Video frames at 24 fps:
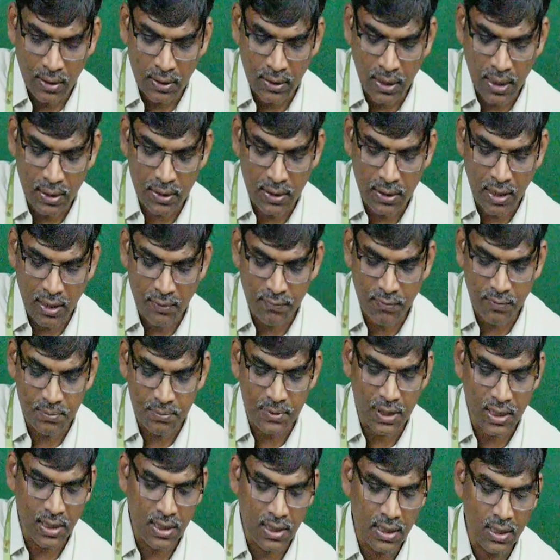That type
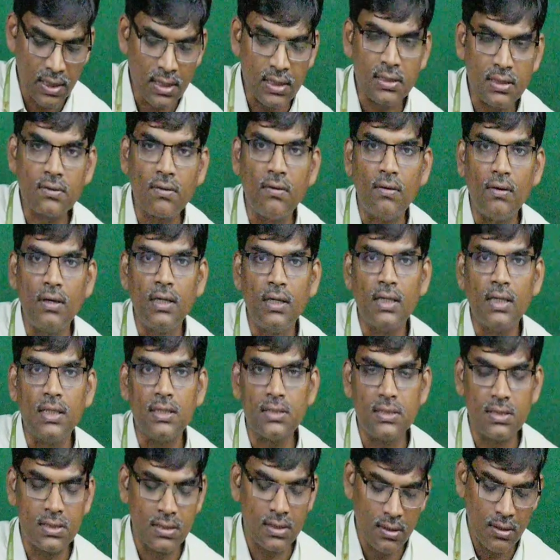of generator is called
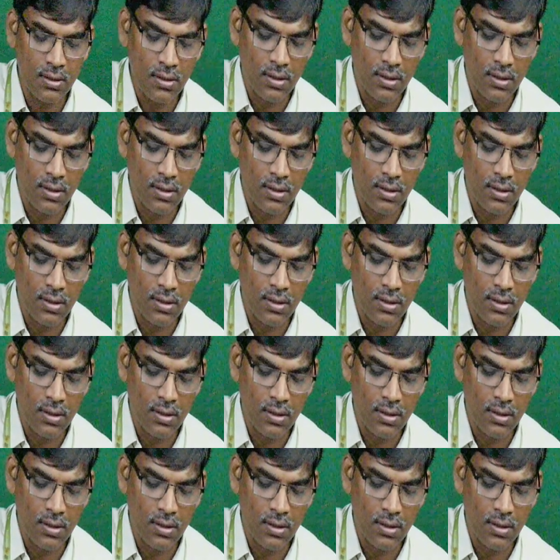as